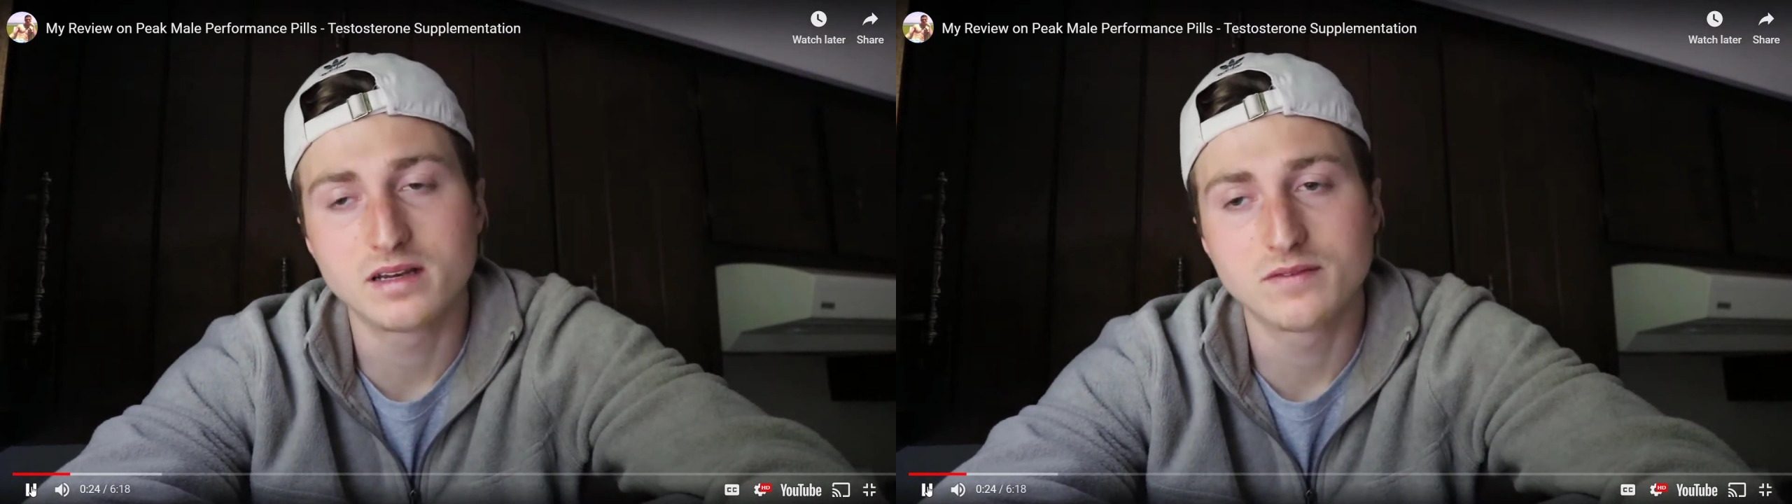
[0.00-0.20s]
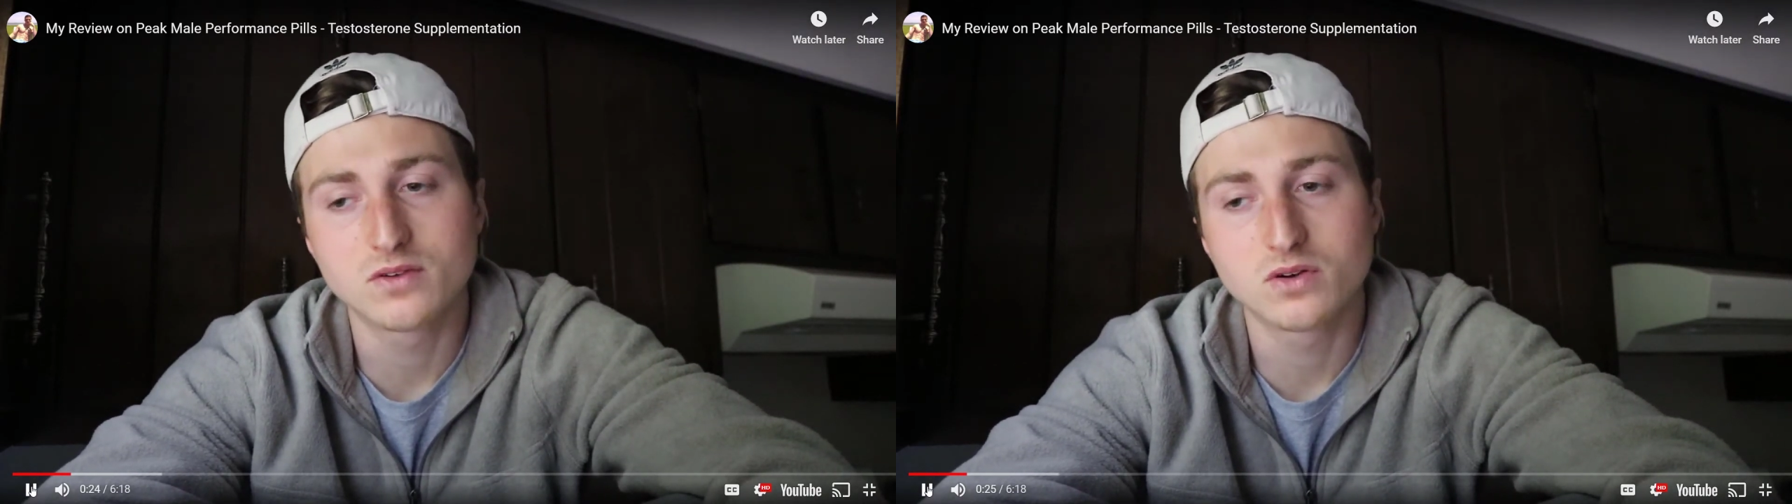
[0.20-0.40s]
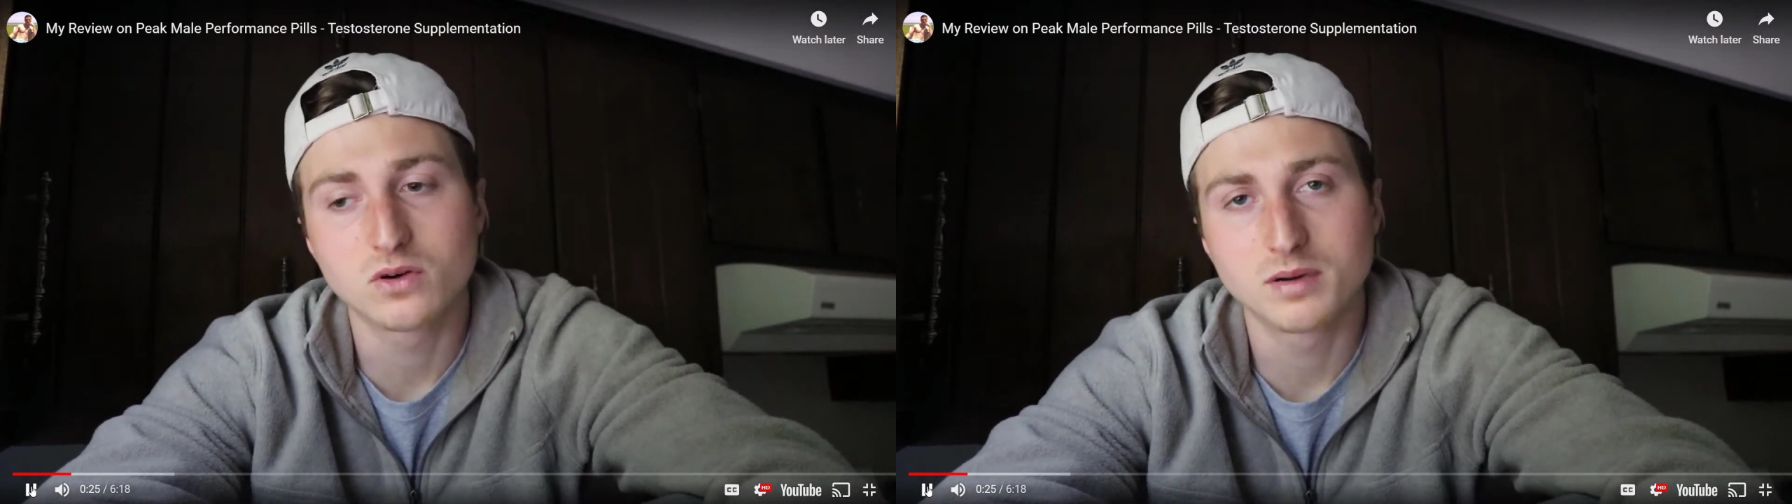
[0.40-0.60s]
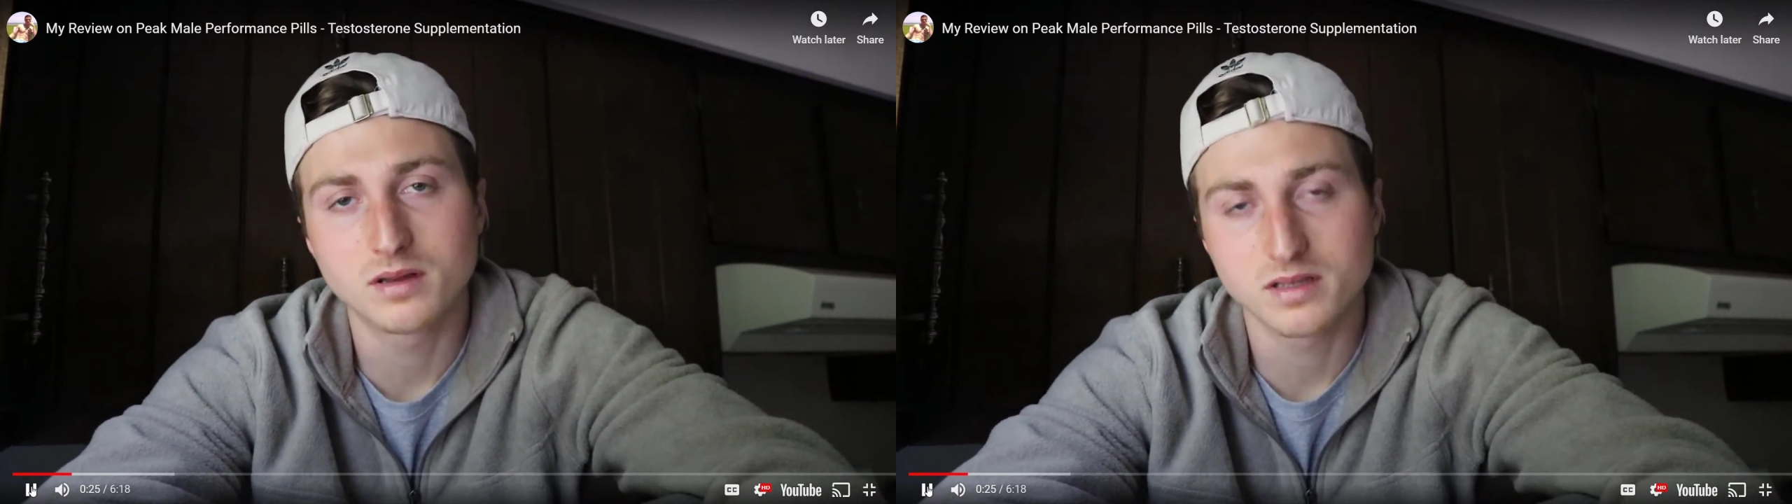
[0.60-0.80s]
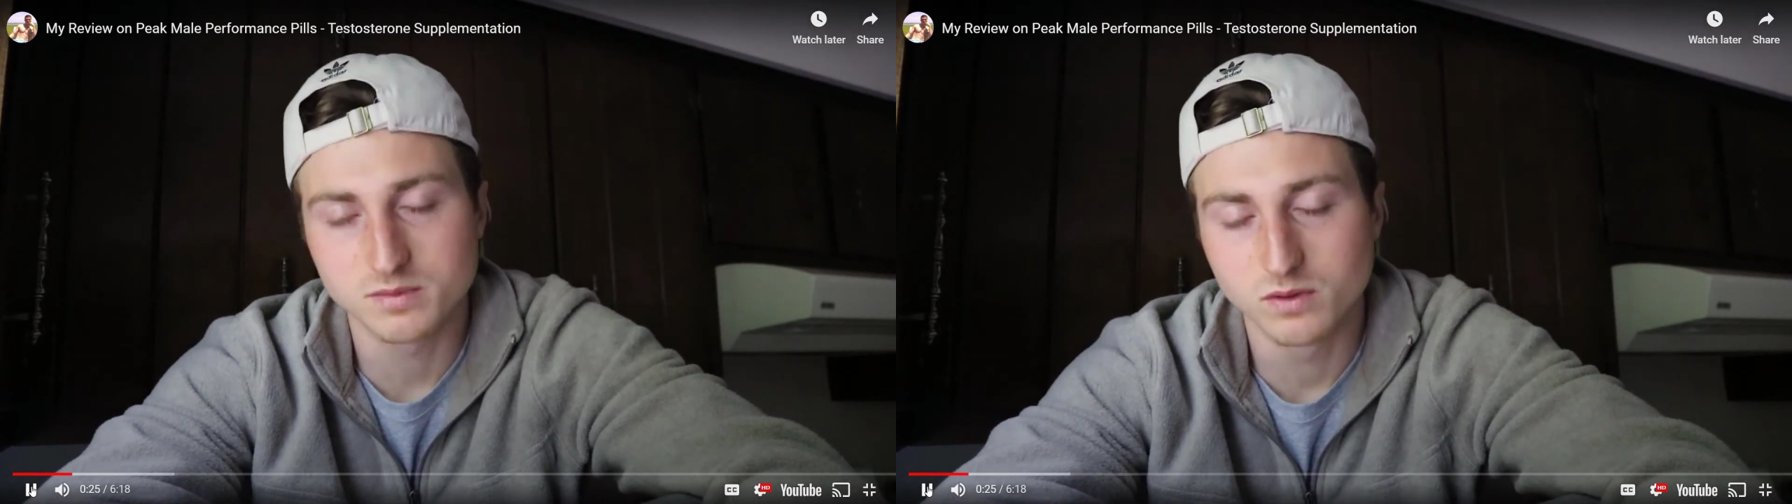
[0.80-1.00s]
difficult,
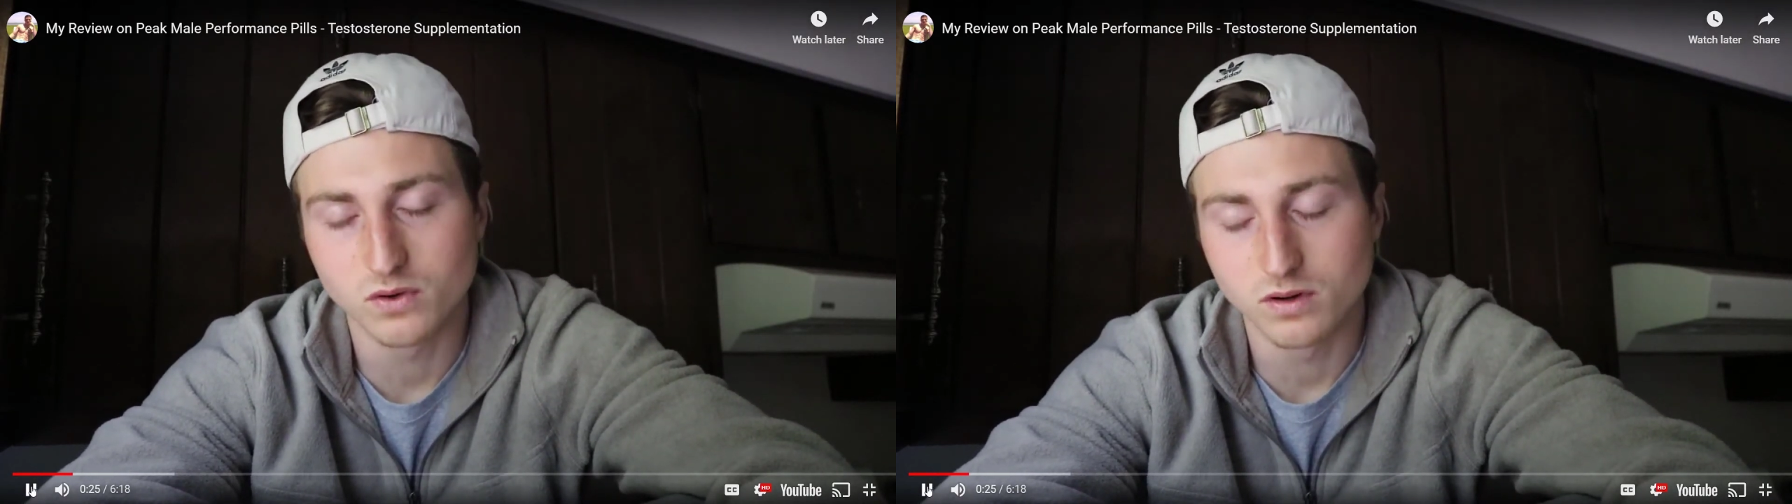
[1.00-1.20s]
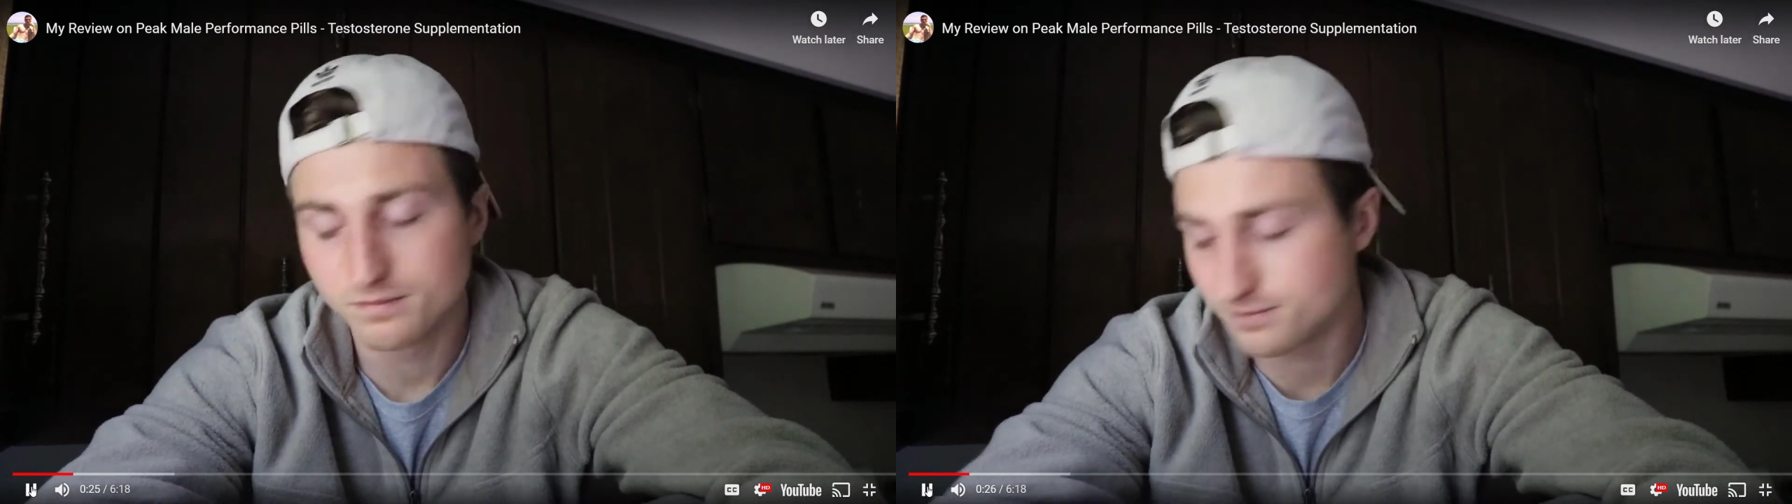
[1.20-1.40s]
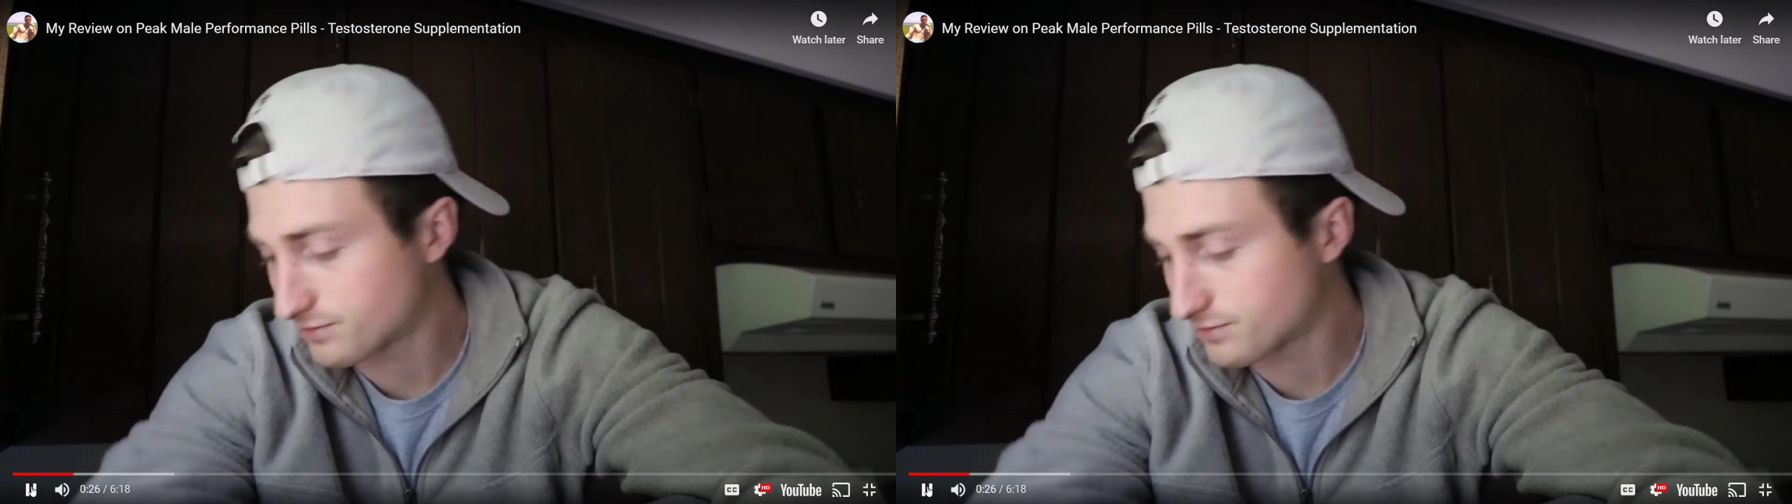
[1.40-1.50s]
but let's move on.